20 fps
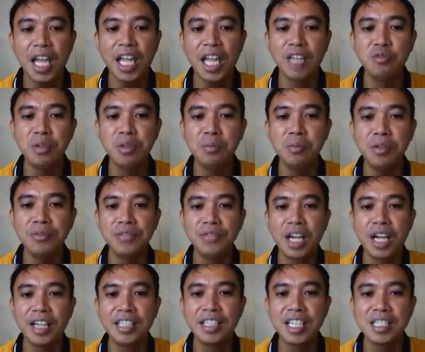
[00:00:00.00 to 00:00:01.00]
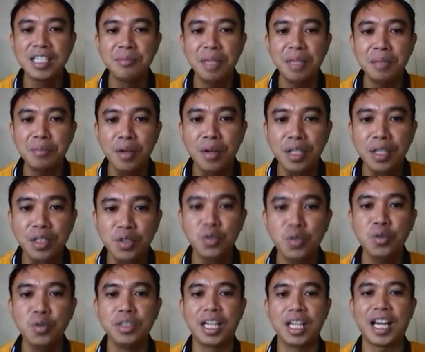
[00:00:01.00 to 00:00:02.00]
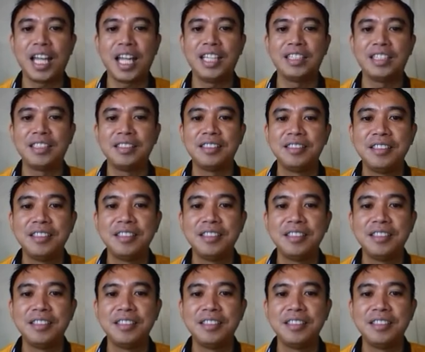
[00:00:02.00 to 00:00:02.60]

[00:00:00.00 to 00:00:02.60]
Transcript: and we moved our decimal point to the right.